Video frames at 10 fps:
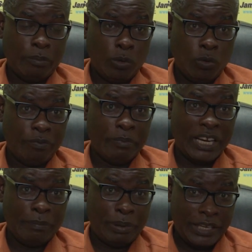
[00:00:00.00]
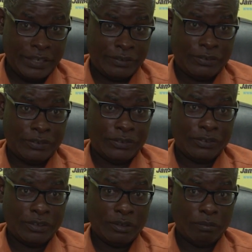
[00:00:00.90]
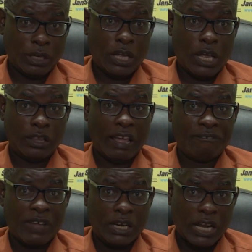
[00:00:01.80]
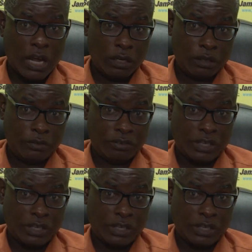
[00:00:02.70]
removed many plates because of fandangles